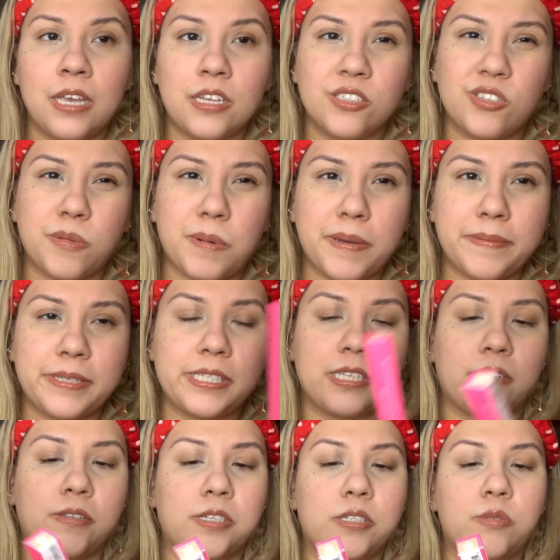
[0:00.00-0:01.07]
So I'll probably
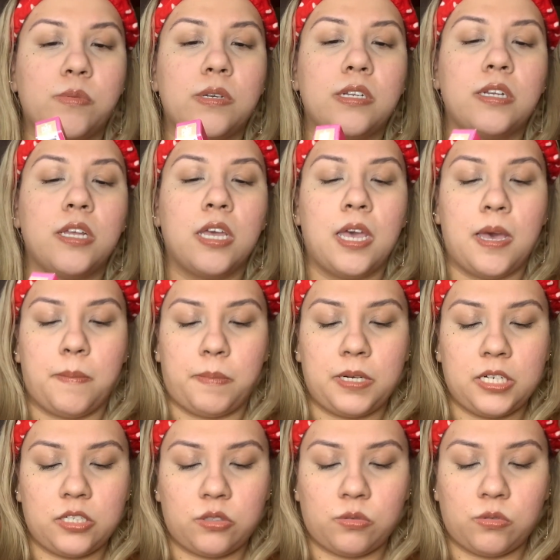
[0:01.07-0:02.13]
sell this one, but it
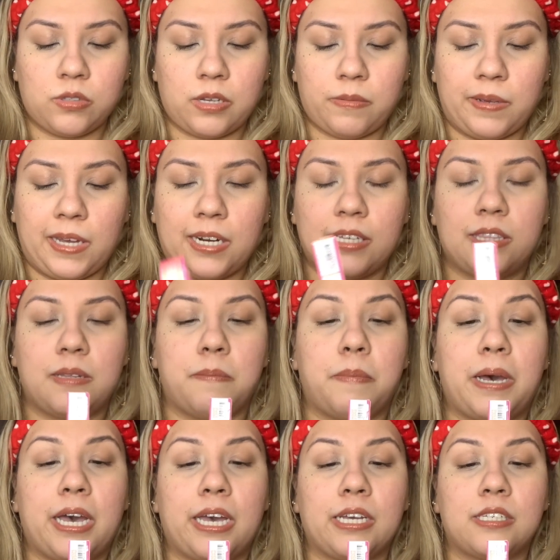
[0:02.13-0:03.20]
is cool that we got it in the
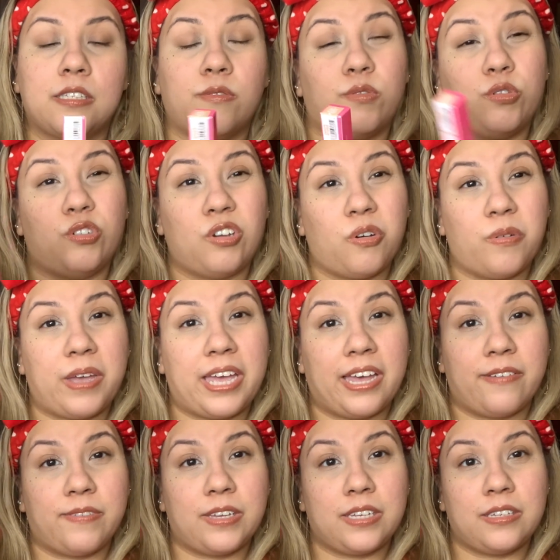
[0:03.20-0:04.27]
box if you don't
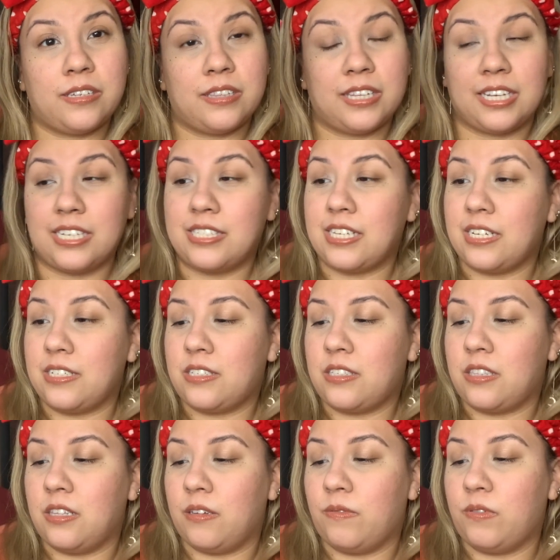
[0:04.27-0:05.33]
have it. Like I said, it's
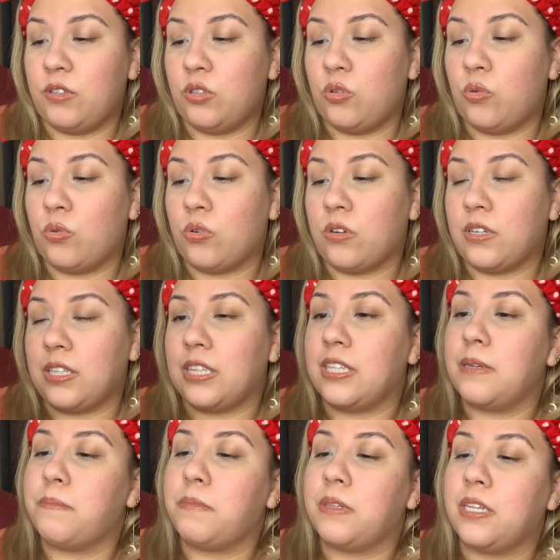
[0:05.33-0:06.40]
the Velour
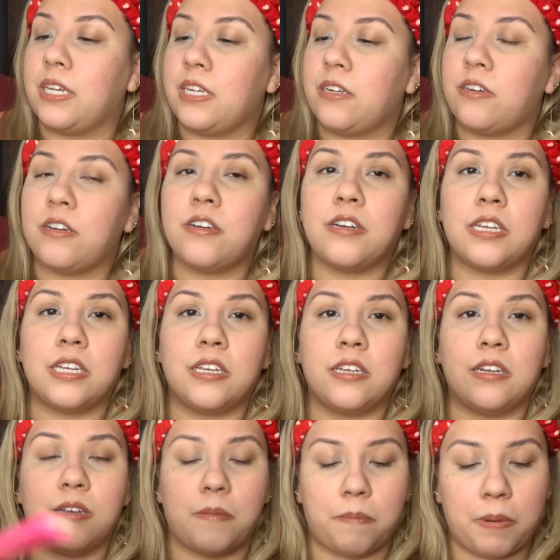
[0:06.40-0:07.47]
Lip Liner
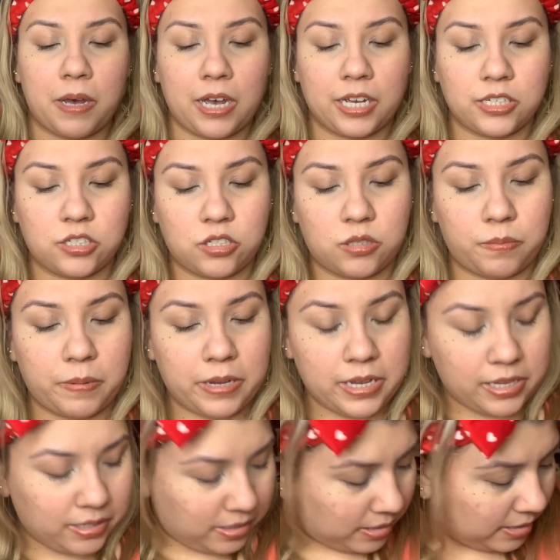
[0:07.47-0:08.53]
in Posh
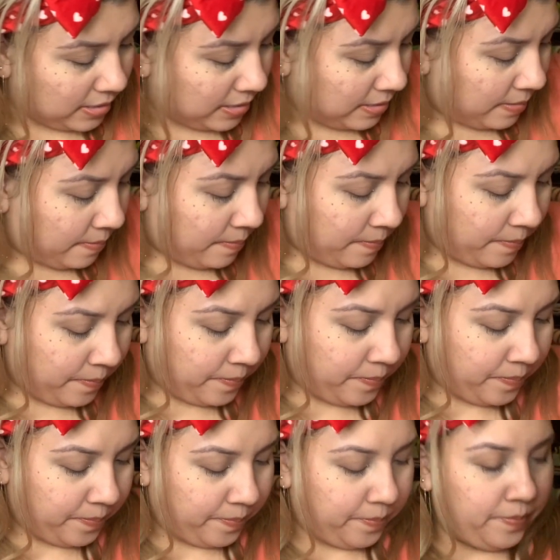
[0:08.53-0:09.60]
Spice.
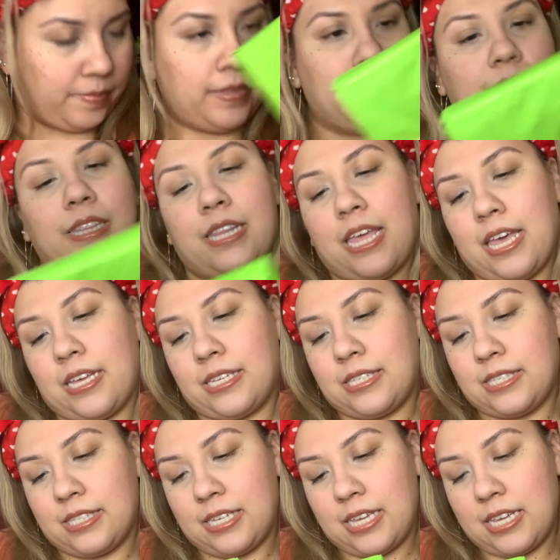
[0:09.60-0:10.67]

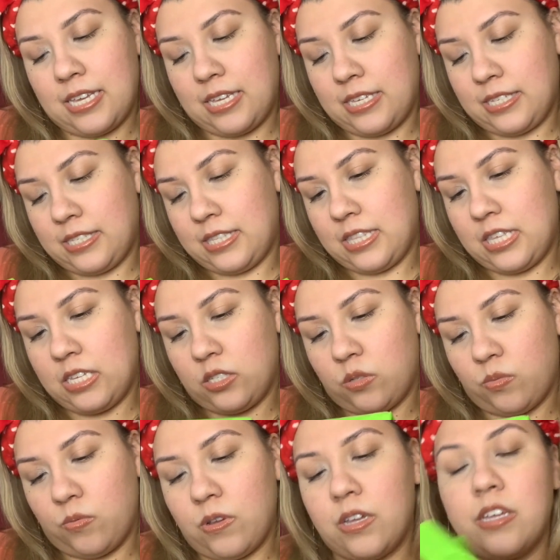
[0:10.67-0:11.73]
Next is this
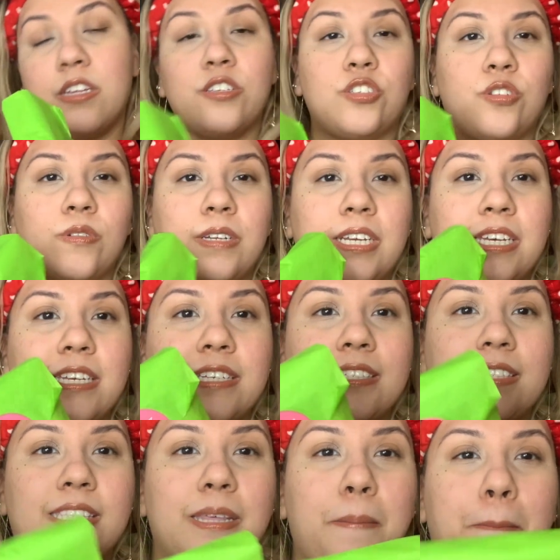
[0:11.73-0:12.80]
one. So it
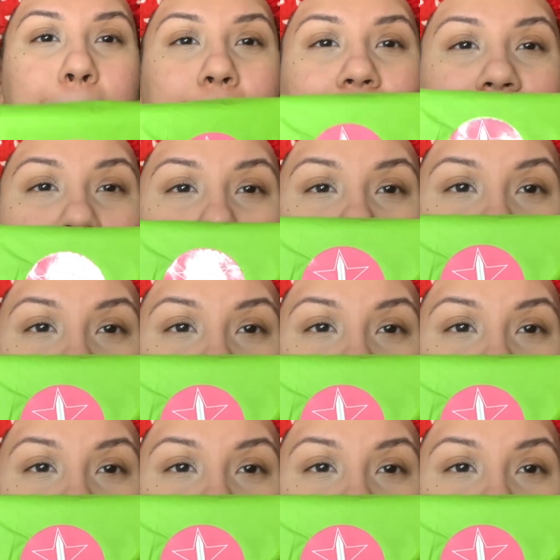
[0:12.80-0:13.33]
is the Mini